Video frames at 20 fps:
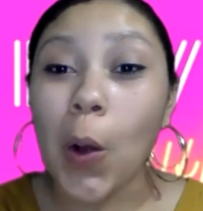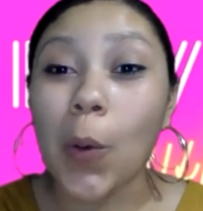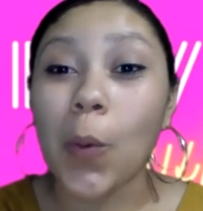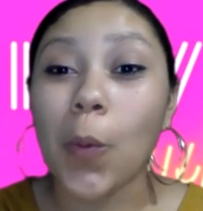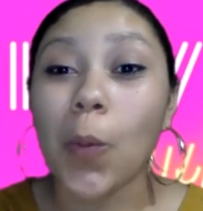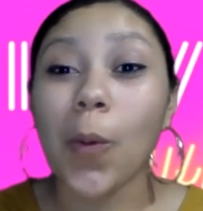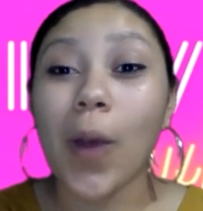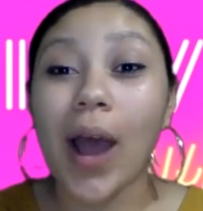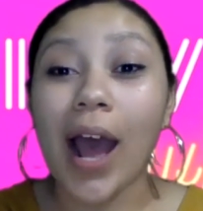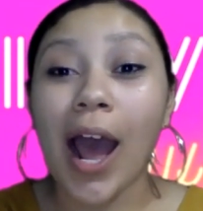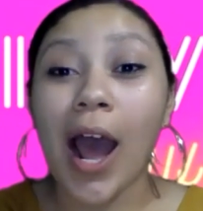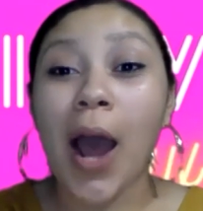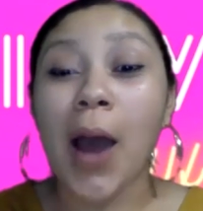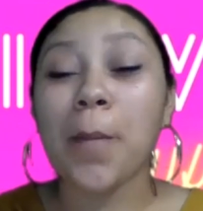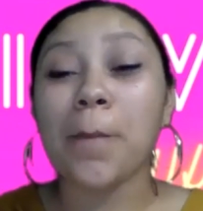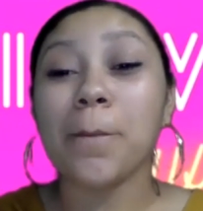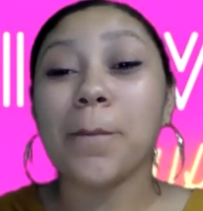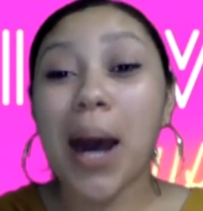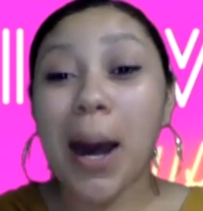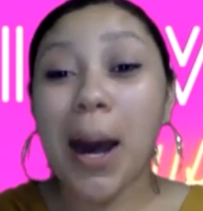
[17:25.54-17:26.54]

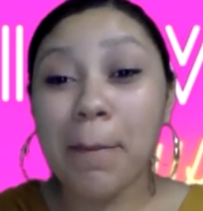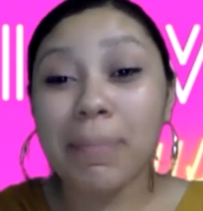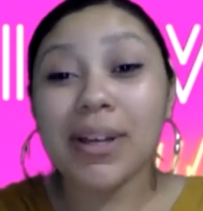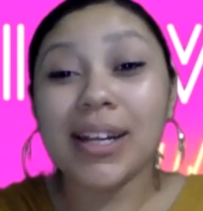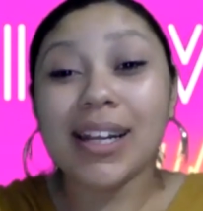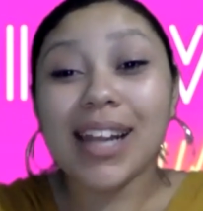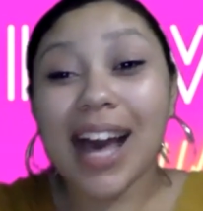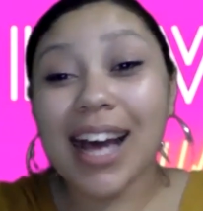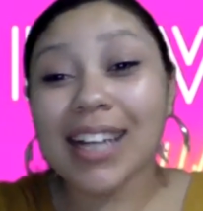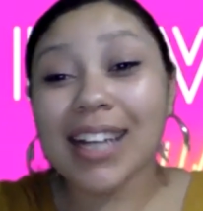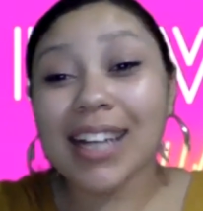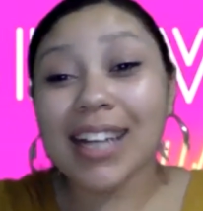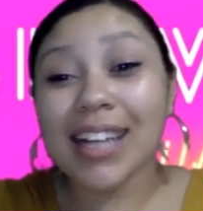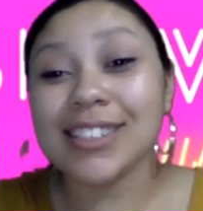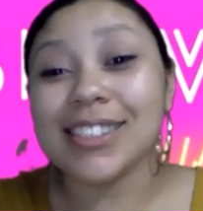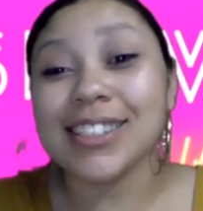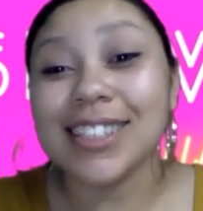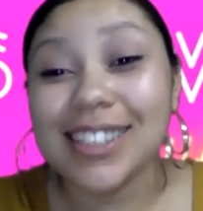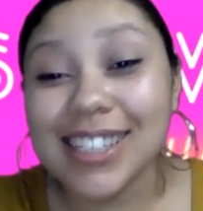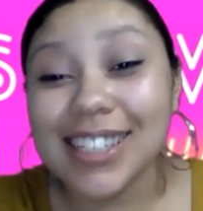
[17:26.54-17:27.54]
Wow. Bambalata,
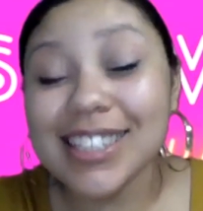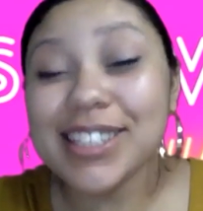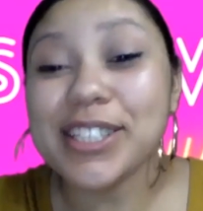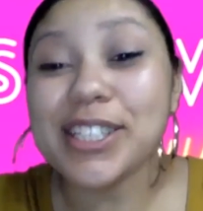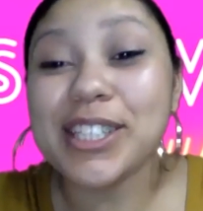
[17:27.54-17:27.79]
this